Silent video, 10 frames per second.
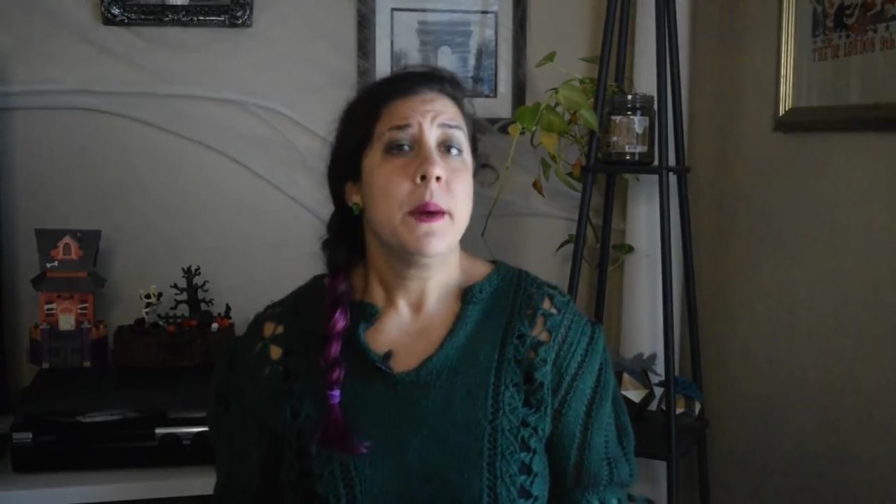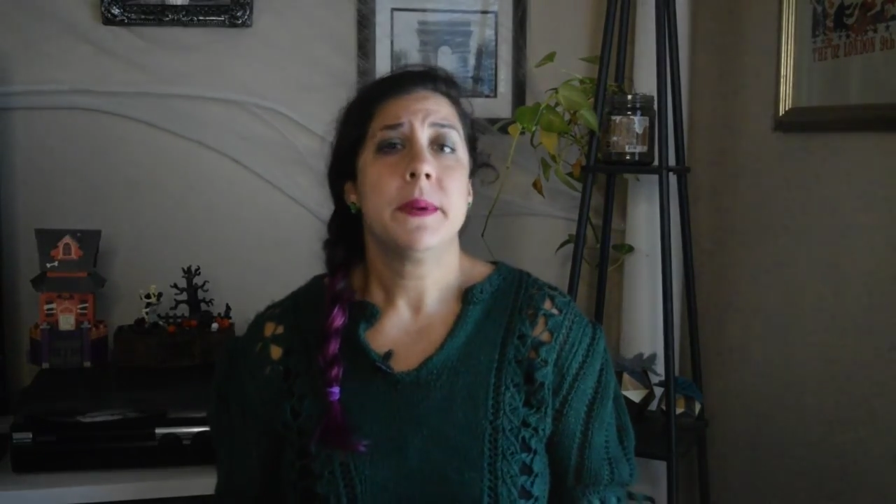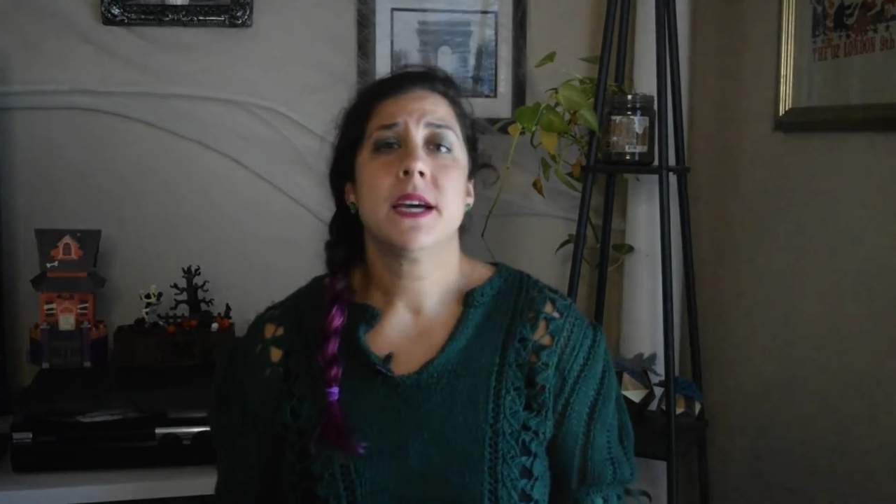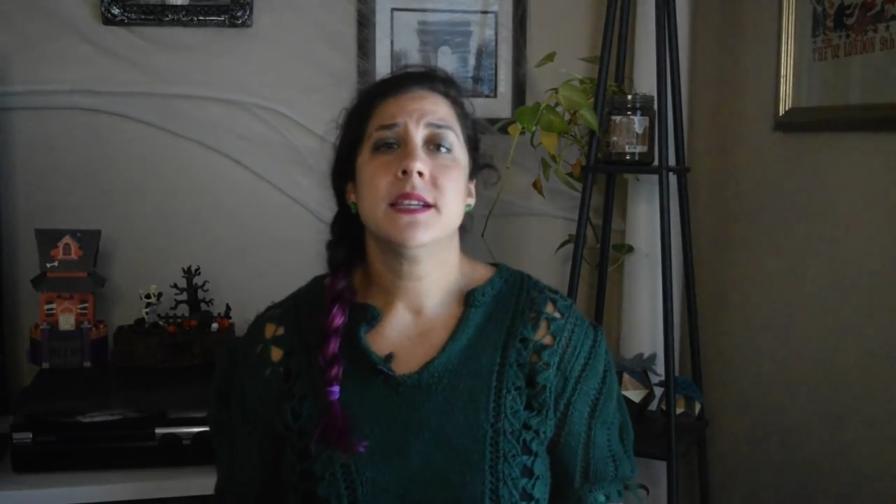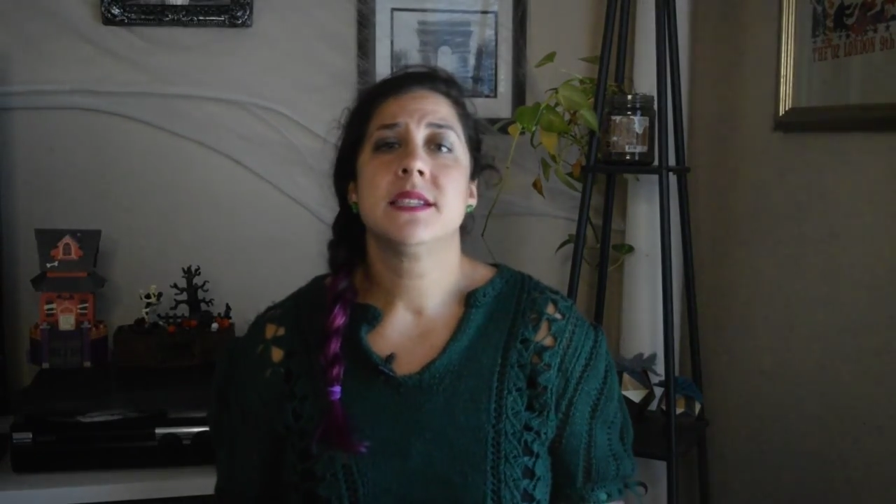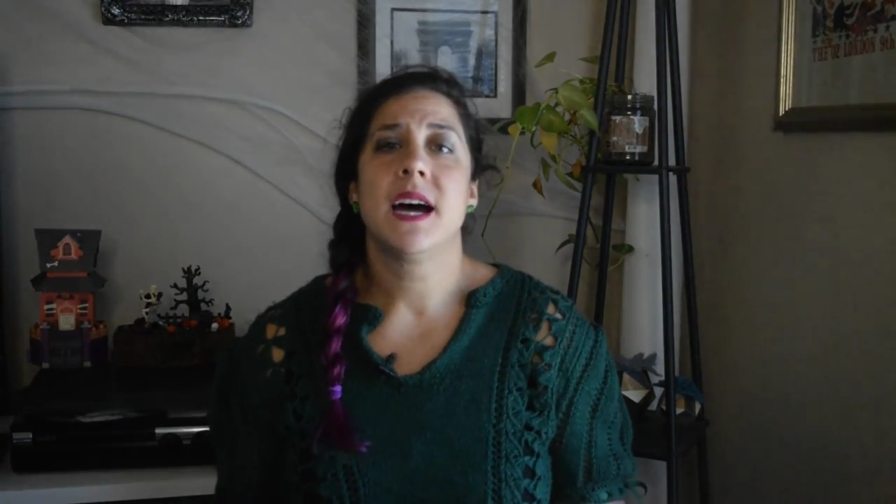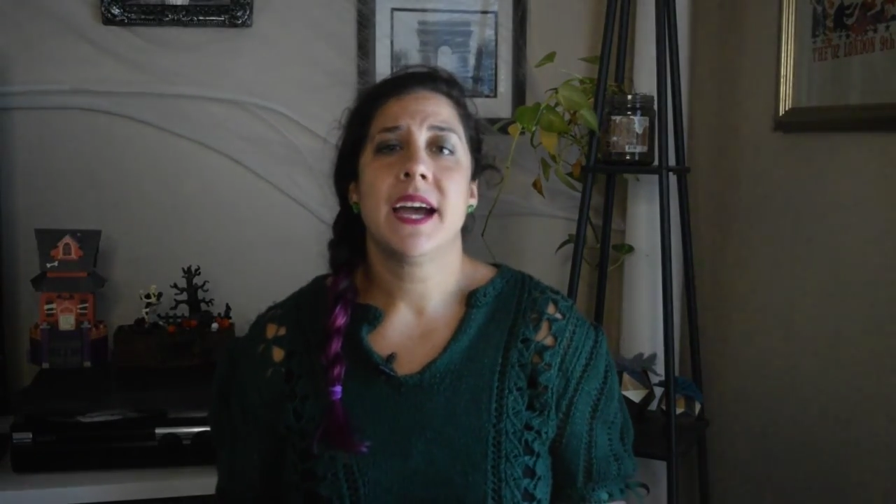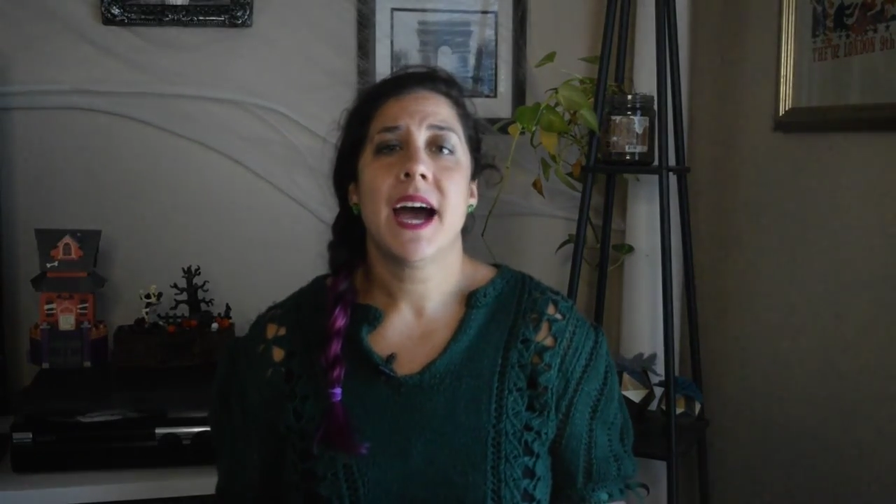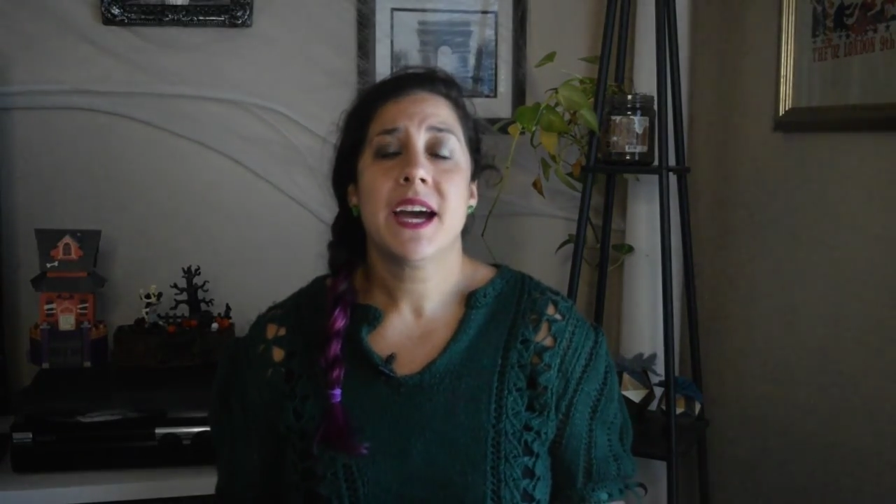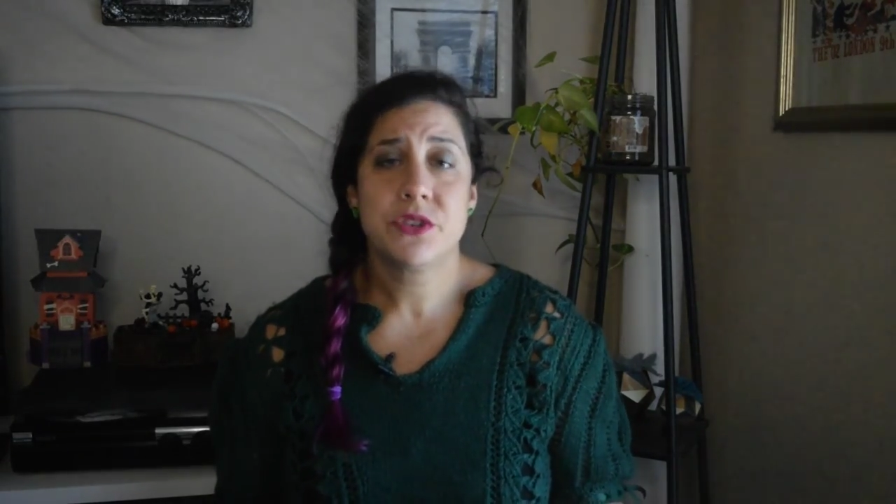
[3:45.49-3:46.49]
because I
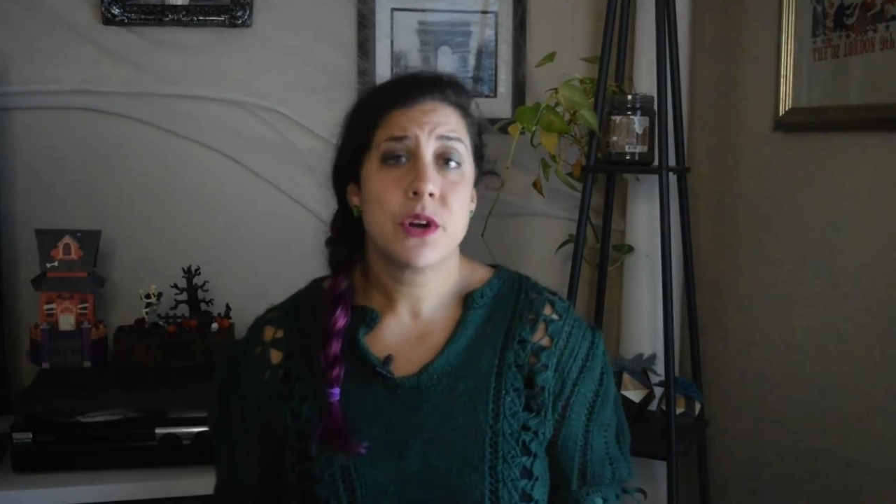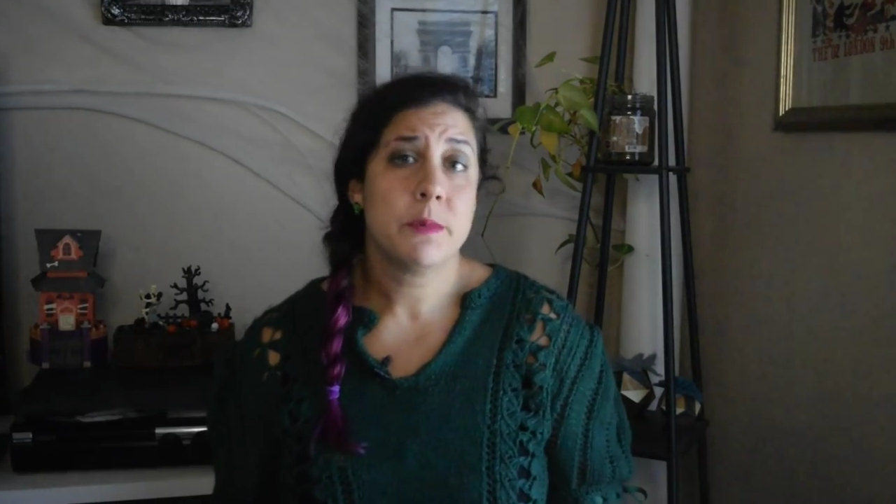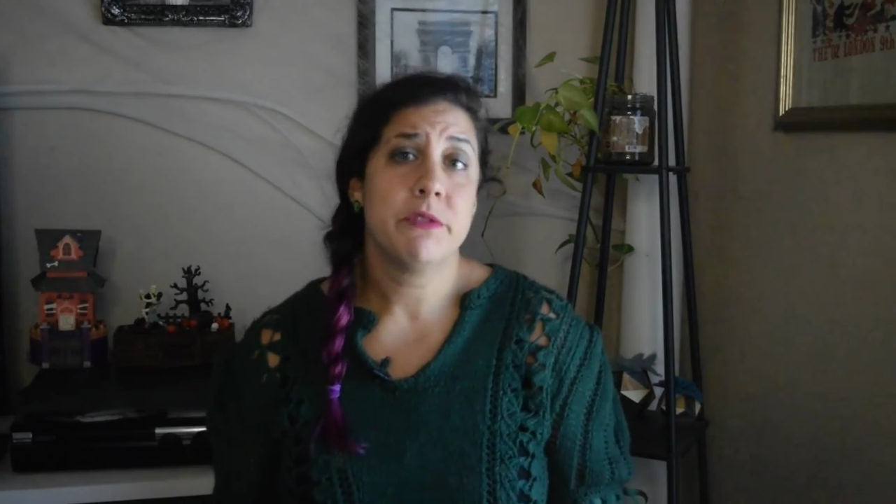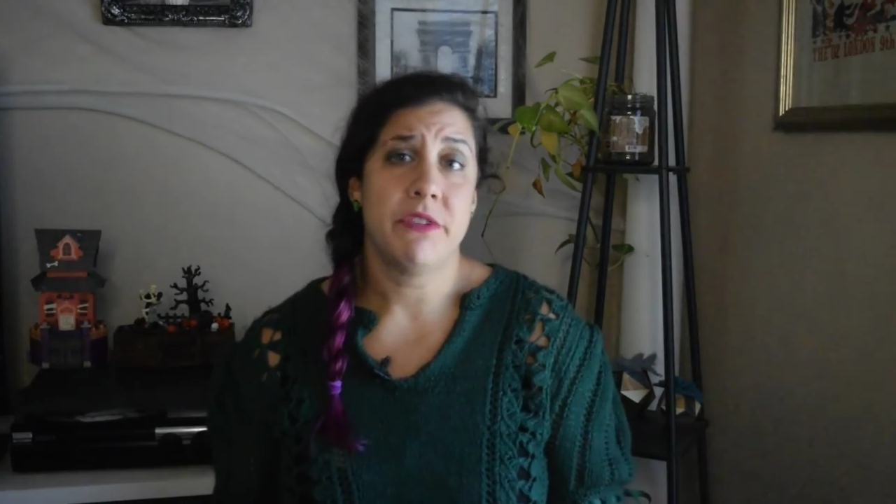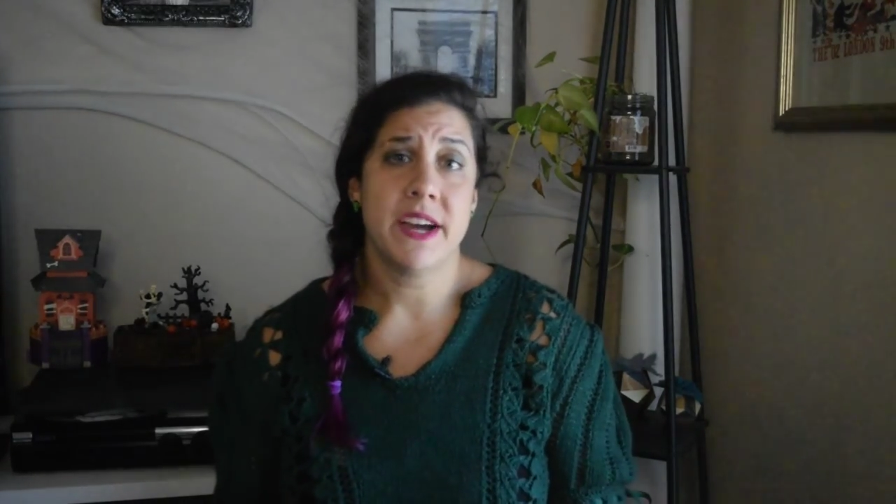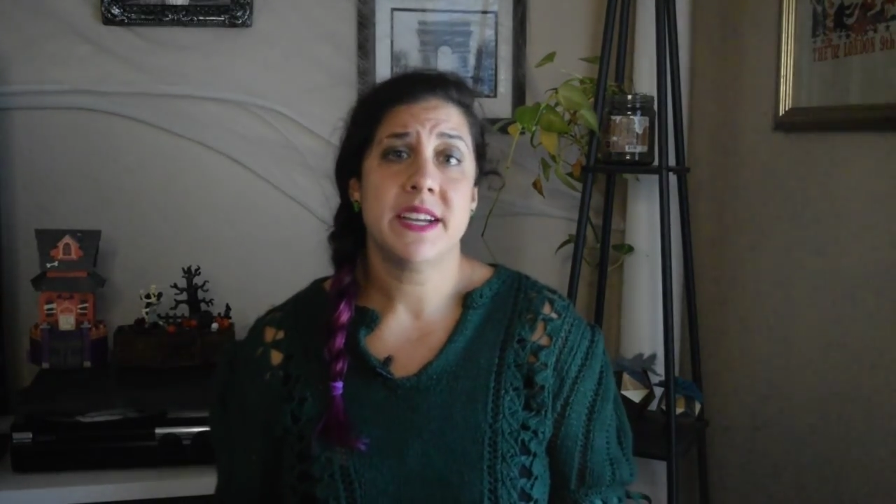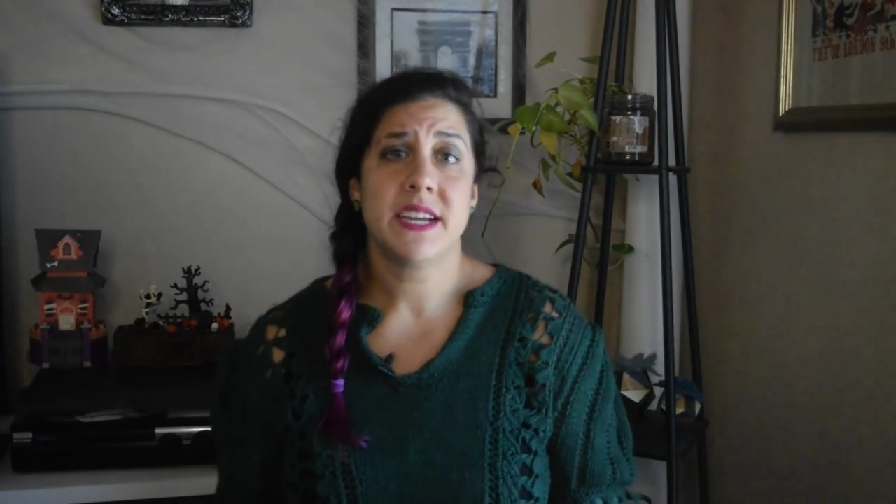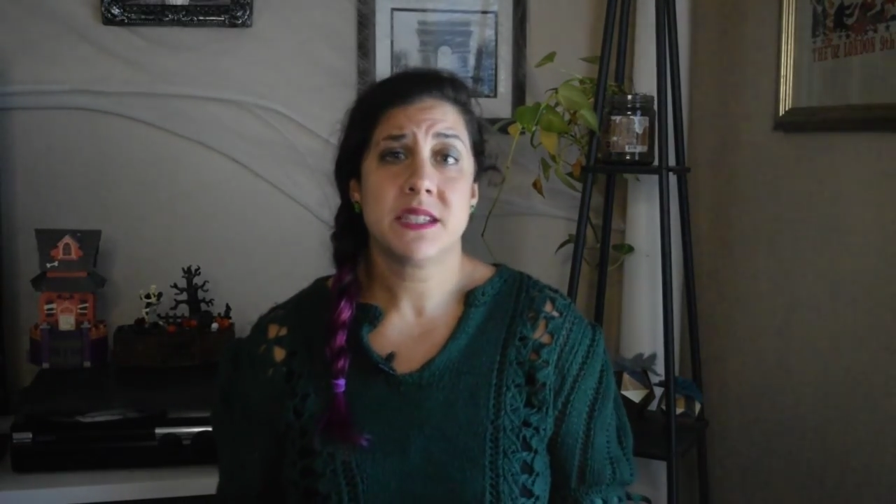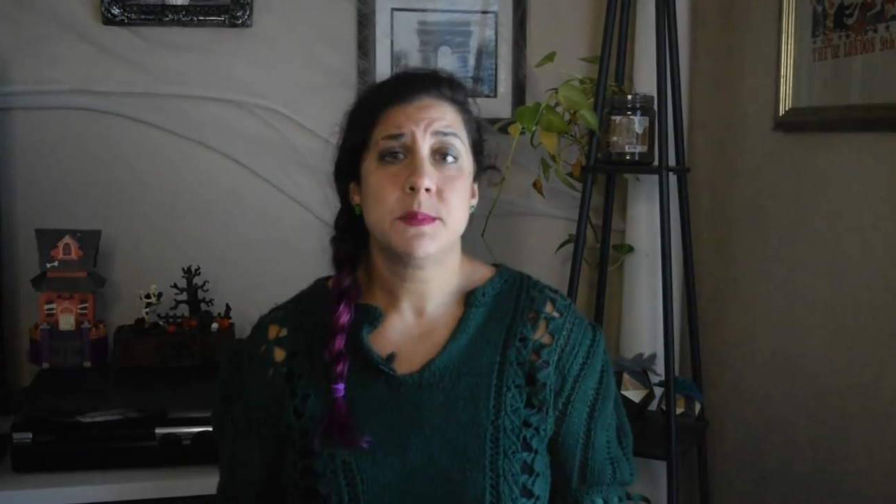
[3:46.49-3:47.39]
had trouble finding